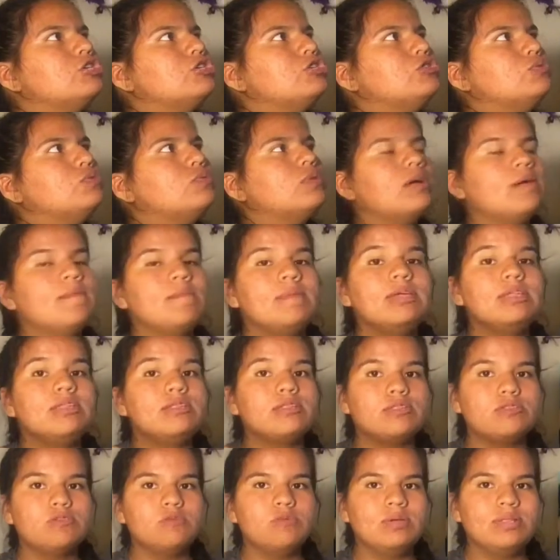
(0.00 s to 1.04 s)
to commit
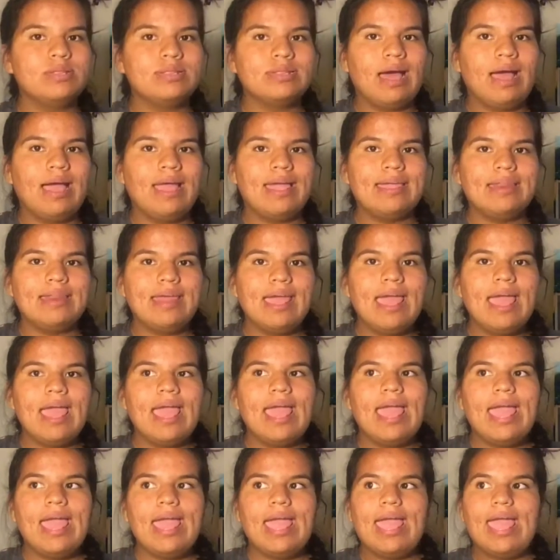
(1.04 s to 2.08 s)
suicide,
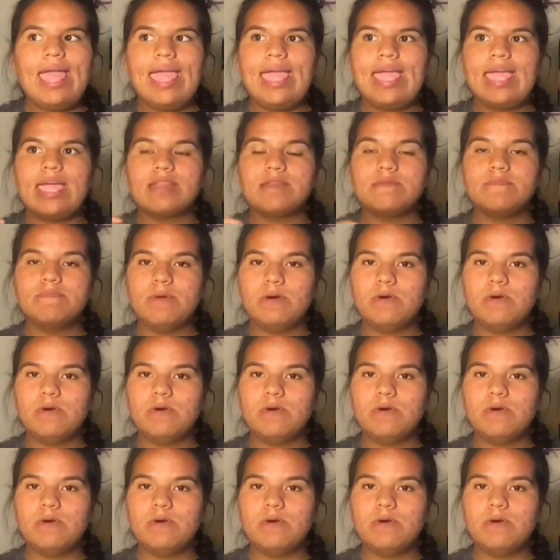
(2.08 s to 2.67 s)
and